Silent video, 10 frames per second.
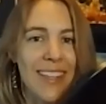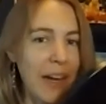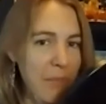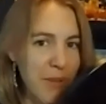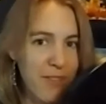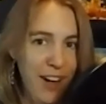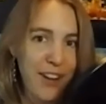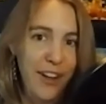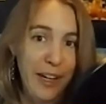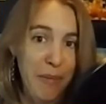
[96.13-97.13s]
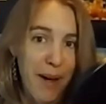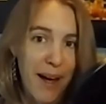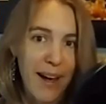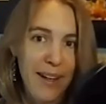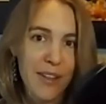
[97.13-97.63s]
amplify their
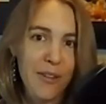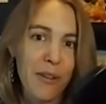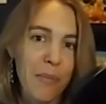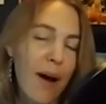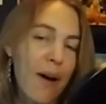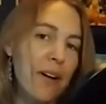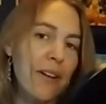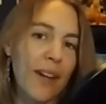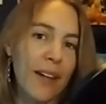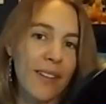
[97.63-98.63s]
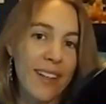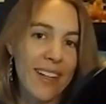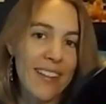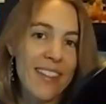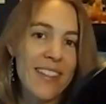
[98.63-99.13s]
impact through the power of
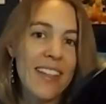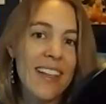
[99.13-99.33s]
analytics.